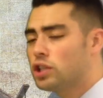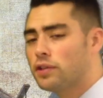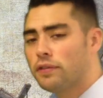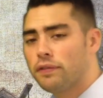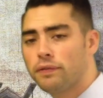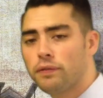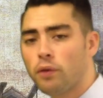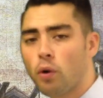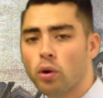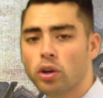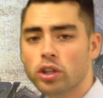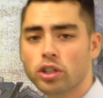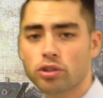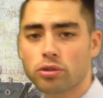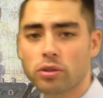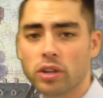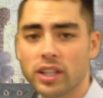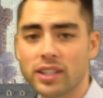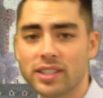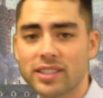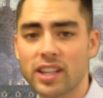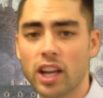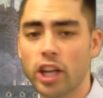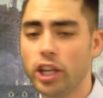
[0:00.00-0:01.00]

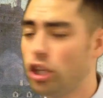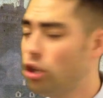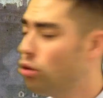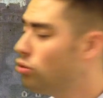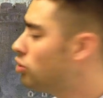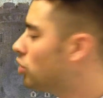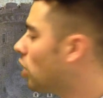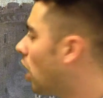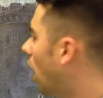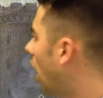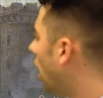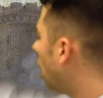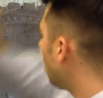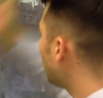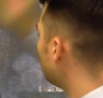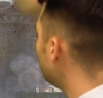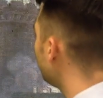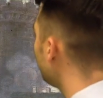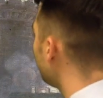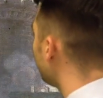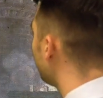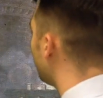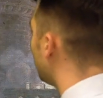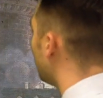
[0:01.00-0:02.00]
fortress, a huge
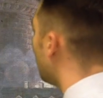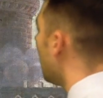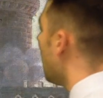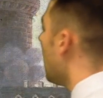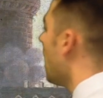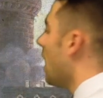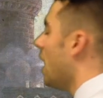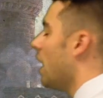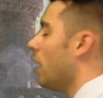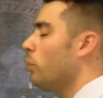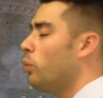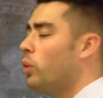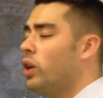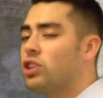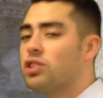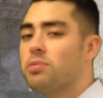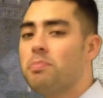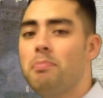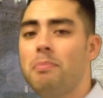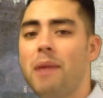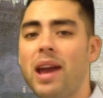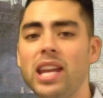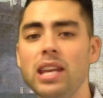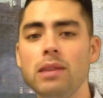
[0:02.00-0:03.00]
armory, in which
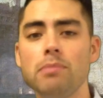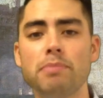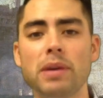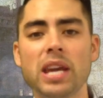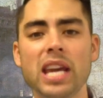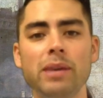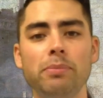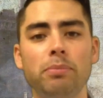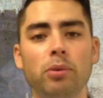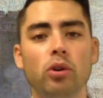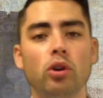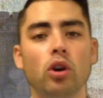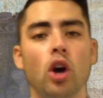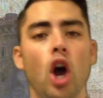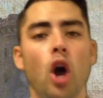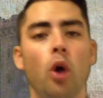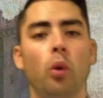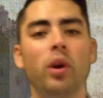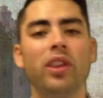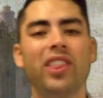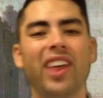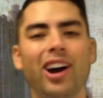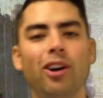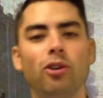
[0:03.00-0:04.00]
many people
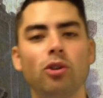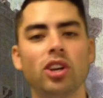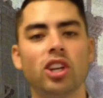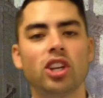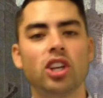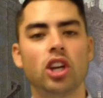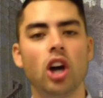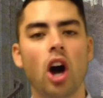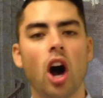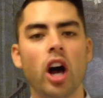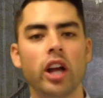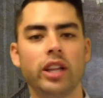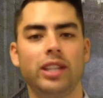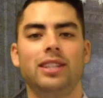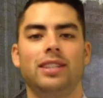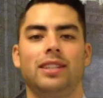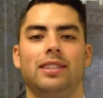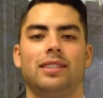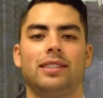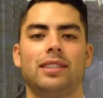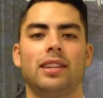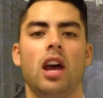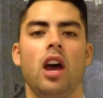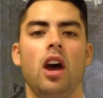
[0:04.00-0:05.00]
without
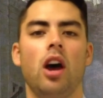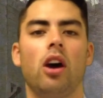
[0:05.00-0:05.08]
guns,